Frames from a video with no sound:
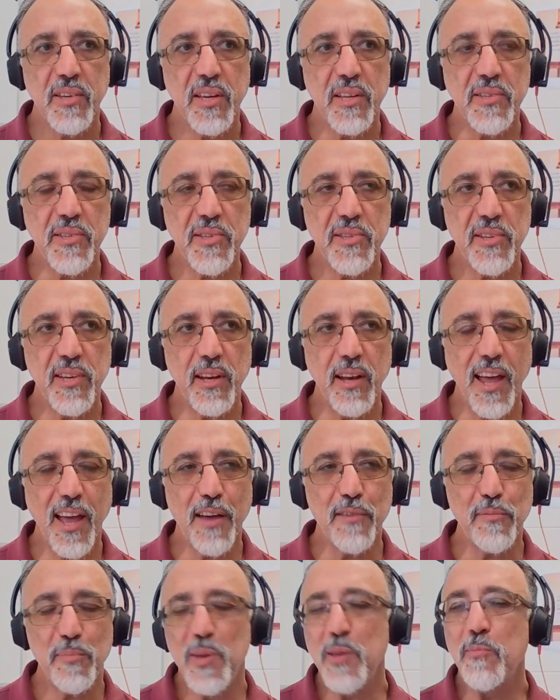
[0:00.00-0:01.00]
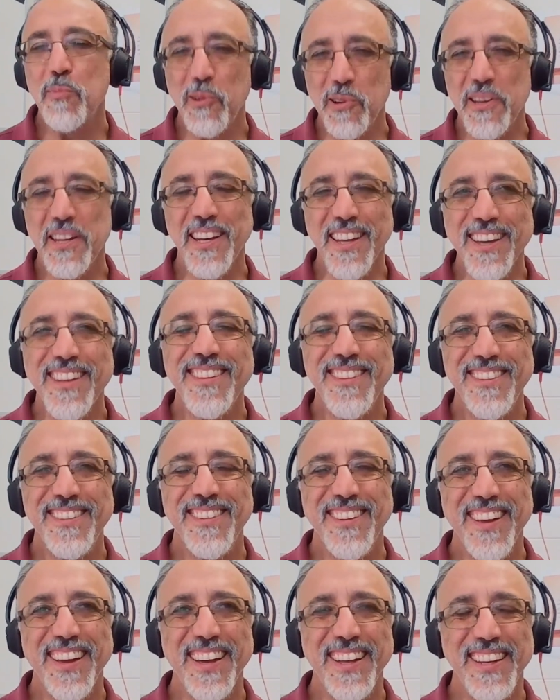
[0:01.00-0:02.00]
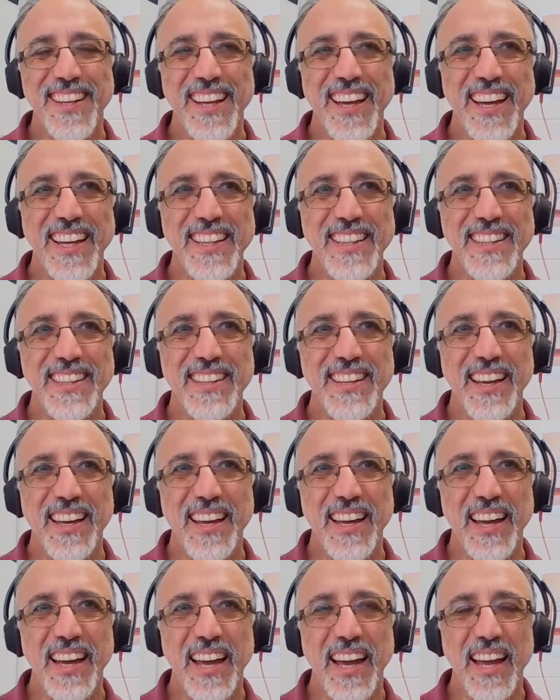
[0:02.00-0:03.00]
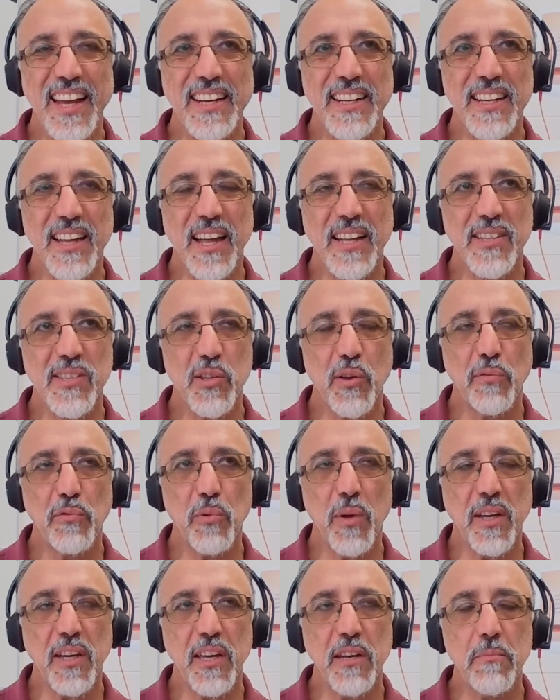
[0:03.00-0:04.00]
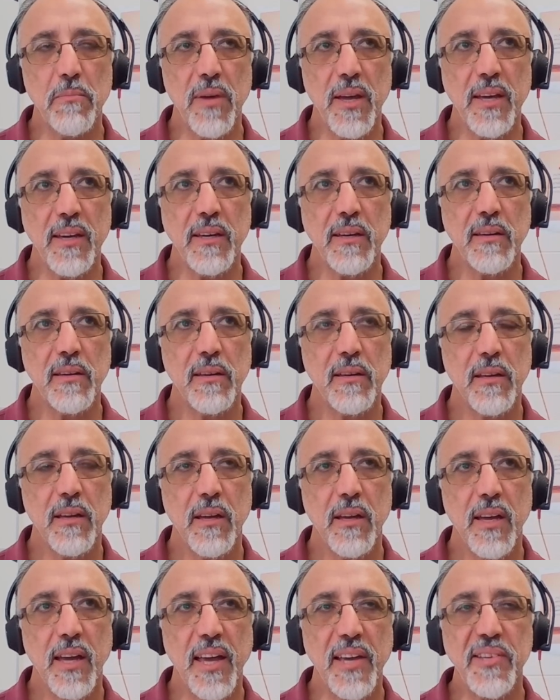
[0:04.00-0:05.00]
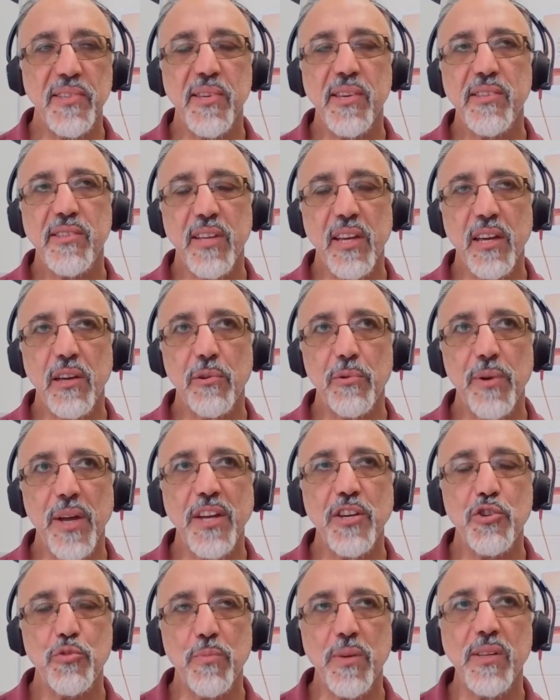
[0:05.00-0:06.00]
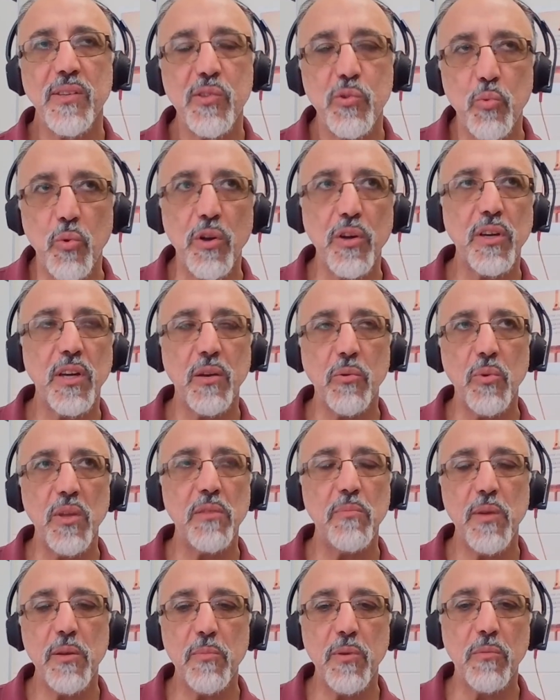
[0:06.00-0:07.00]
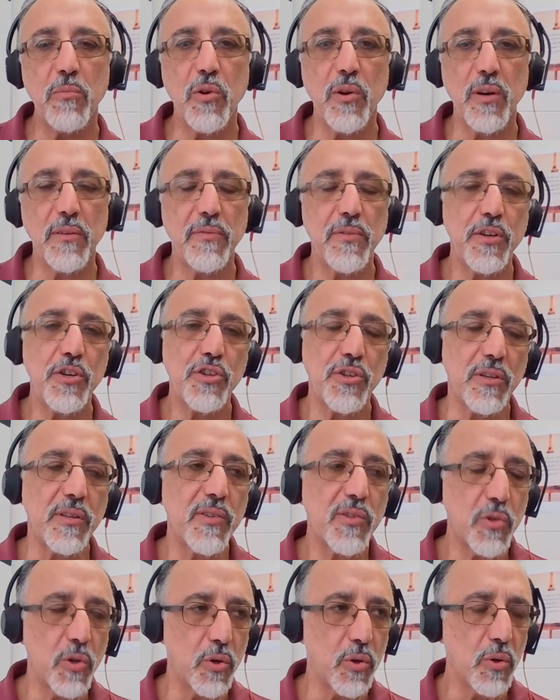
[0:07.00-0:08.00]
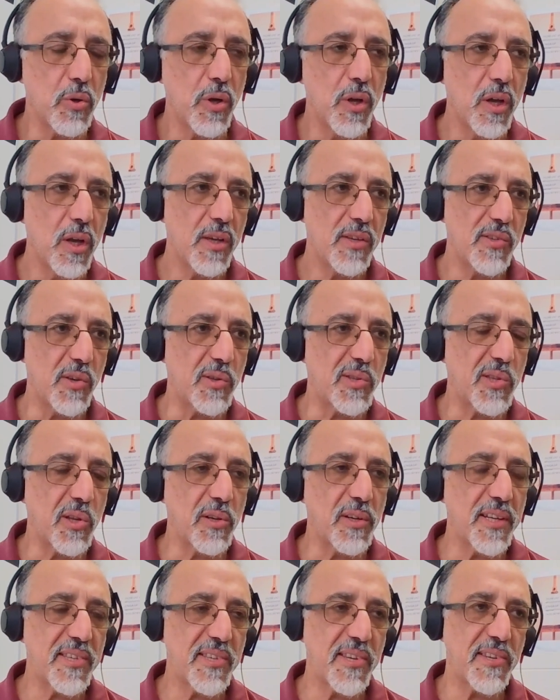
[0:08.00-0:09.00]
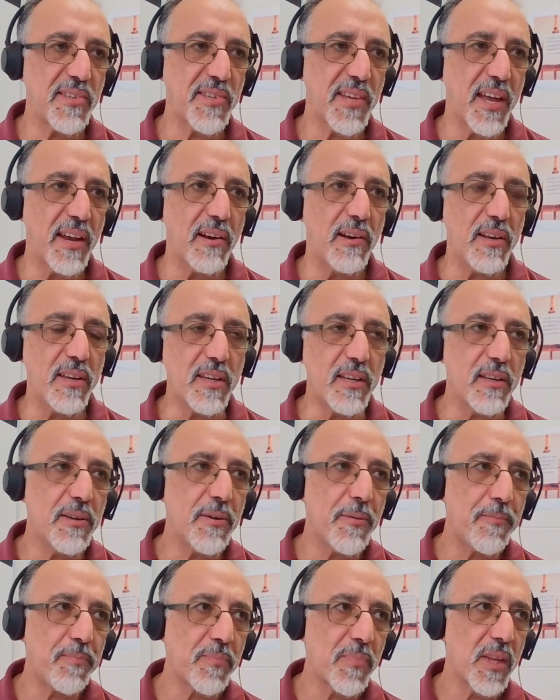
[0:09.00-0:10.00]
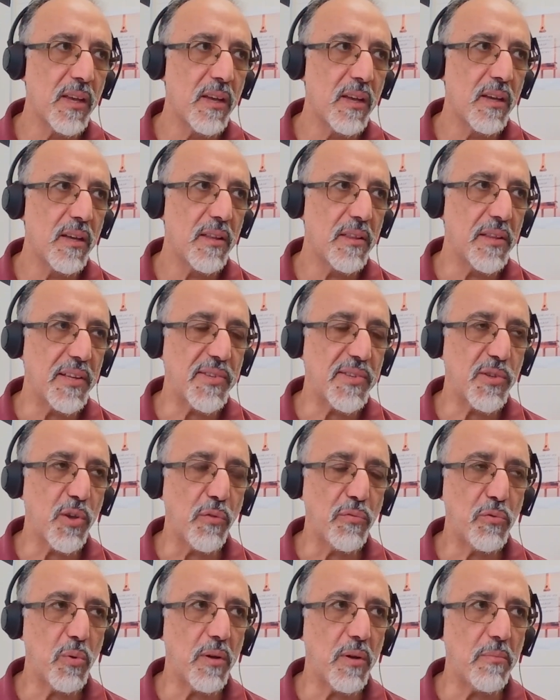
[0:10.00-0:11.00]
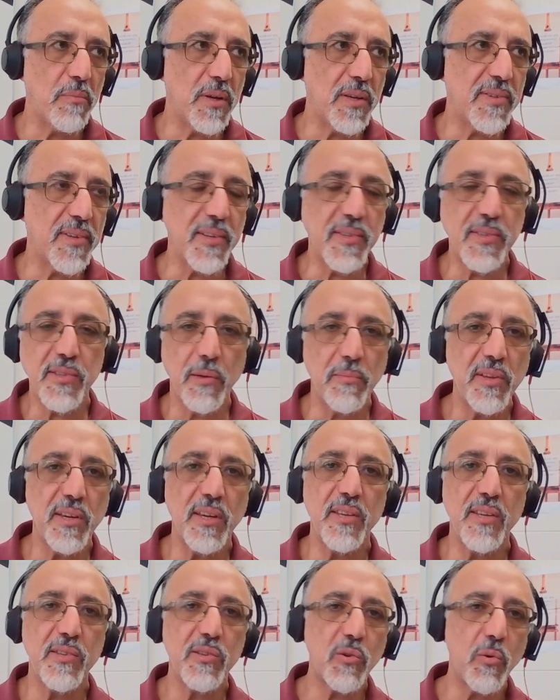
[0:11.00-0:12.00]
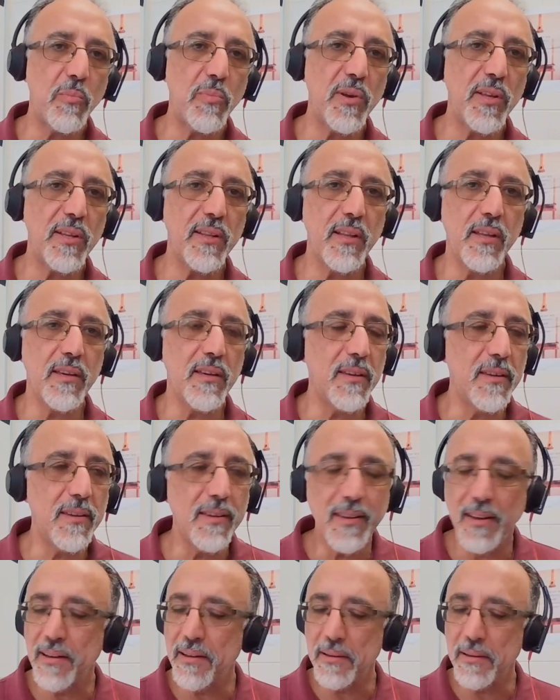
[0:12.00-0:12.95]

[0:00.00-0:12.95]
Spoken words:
can still have people in it, and software can make existing arrangements working with people more efficient. So it's not necessarily that software means that something is completely